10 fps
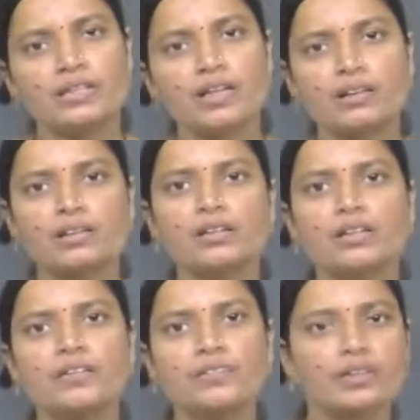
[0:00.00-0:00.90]
These are the
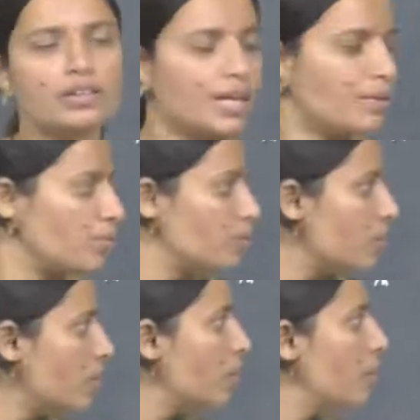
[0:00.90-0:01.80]
different type
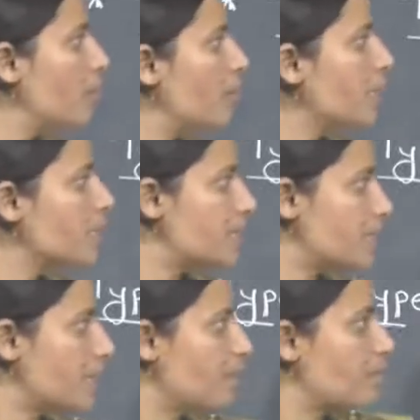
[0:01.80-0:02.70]
of the
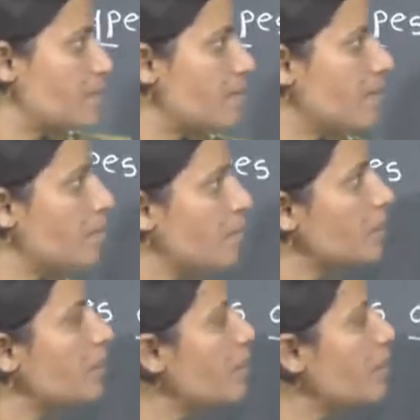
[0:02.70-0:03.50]
meristems. In